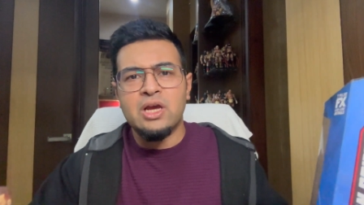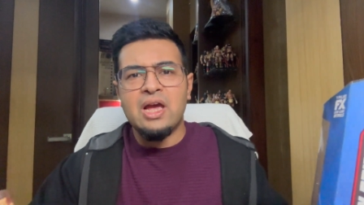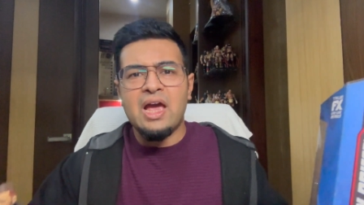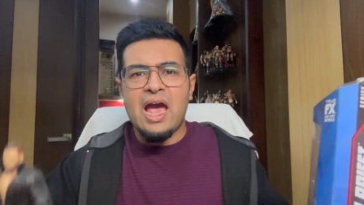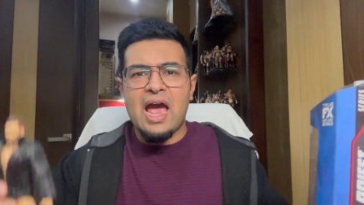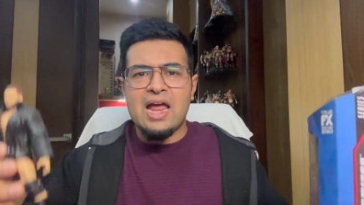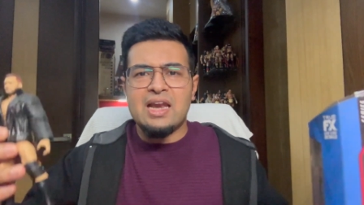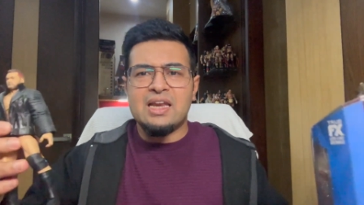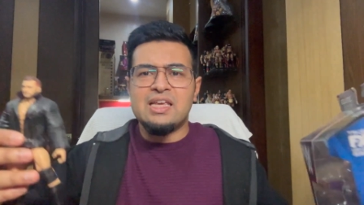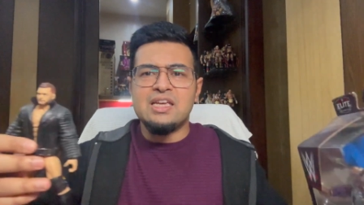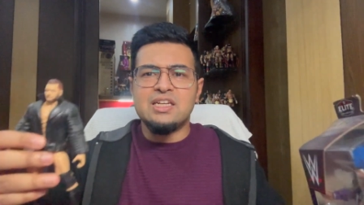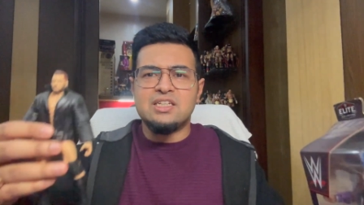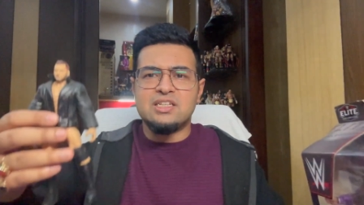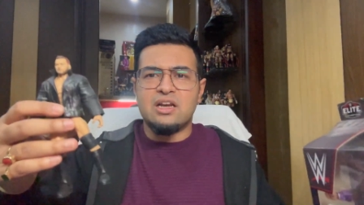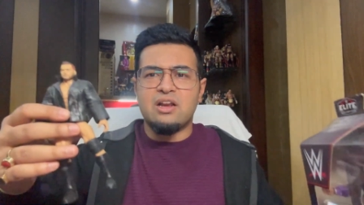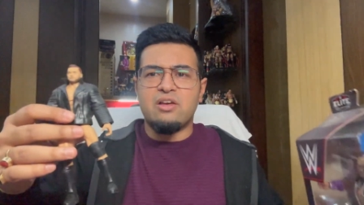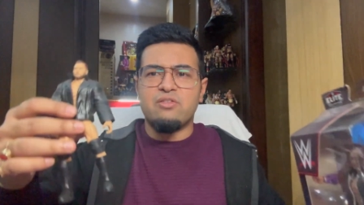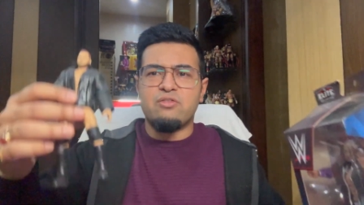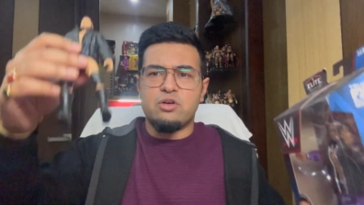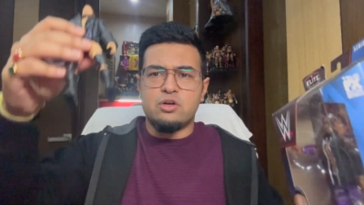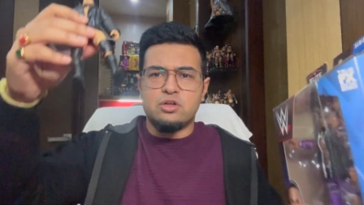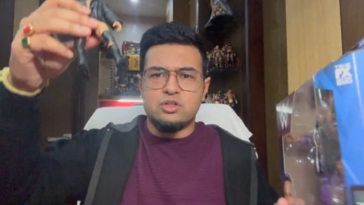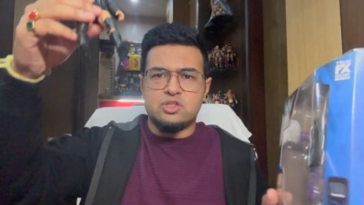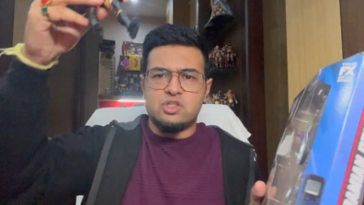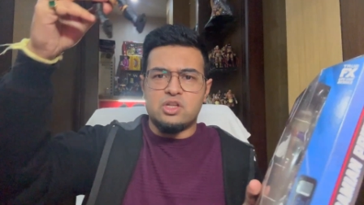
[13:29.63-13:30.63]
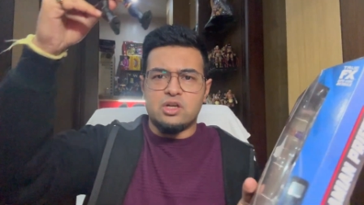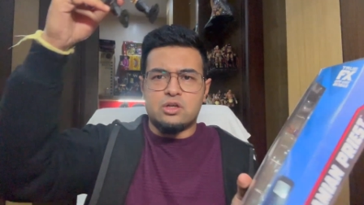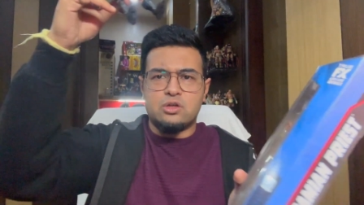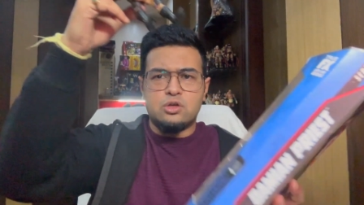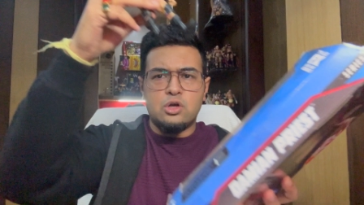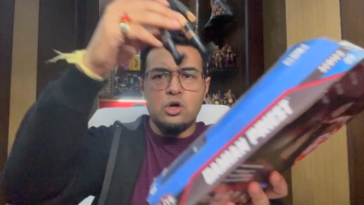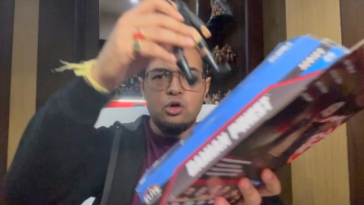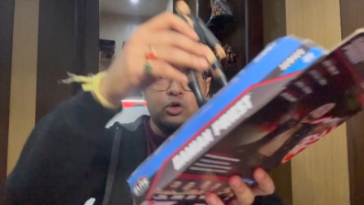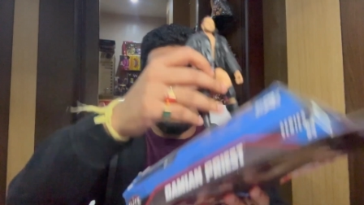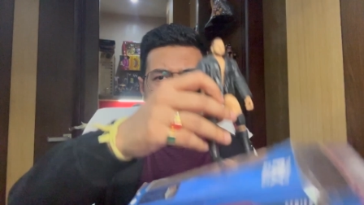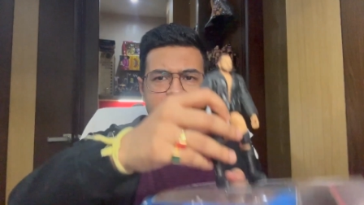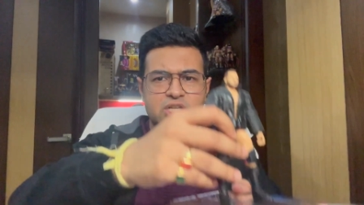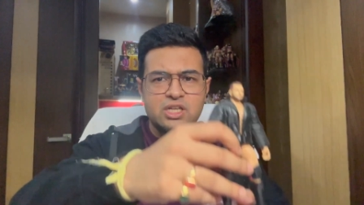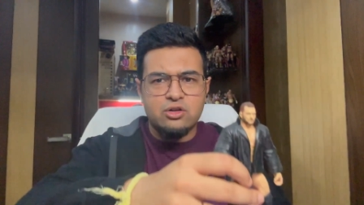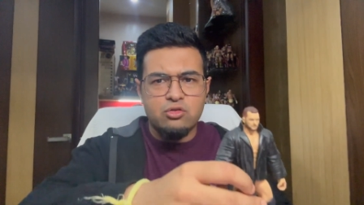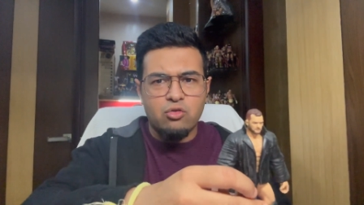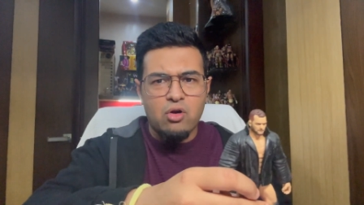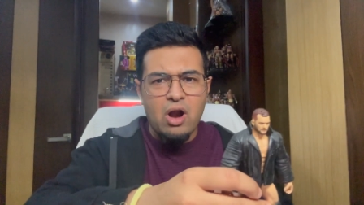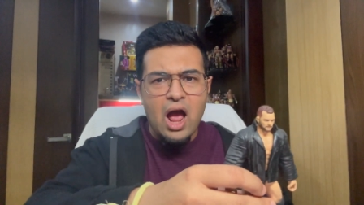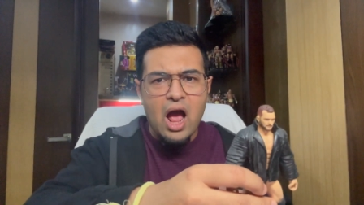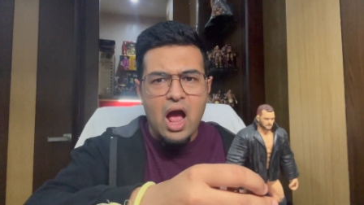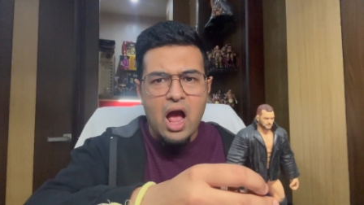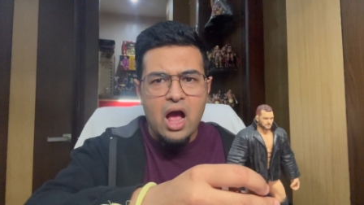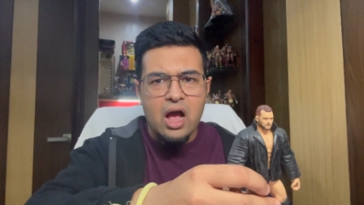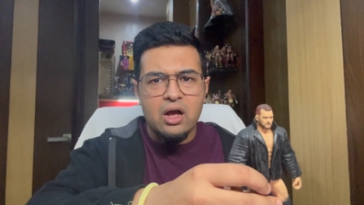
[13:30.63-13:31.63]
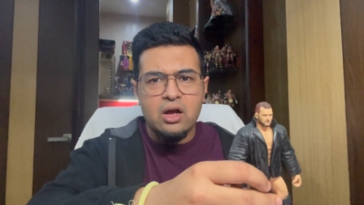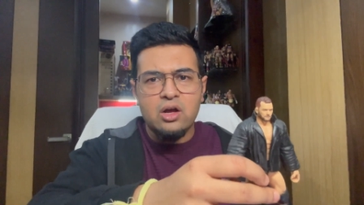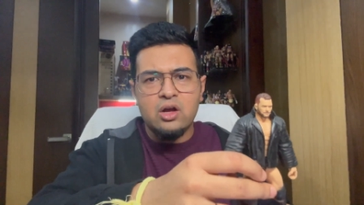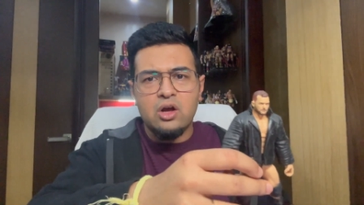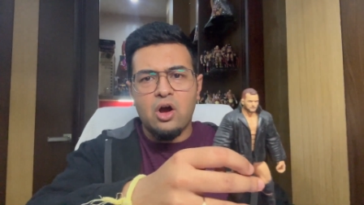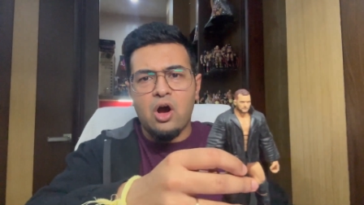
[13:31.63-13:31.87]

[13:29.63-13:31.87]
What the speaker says: And he delivers the coup de grace